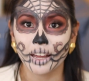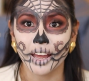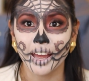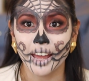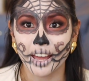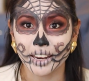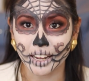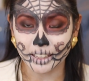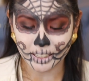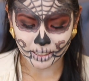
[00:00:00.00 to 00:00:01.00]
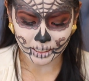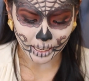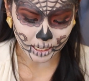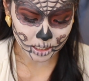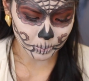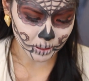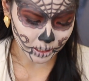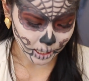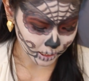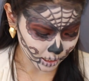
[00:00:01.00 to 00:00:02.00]
And I think the last bit
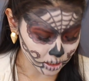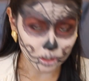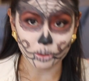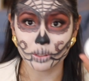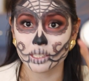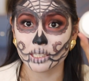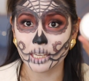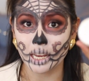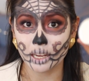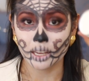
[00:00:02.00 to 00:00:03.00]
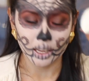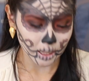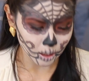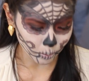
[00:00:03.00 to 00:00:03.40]
that I like to do is to take the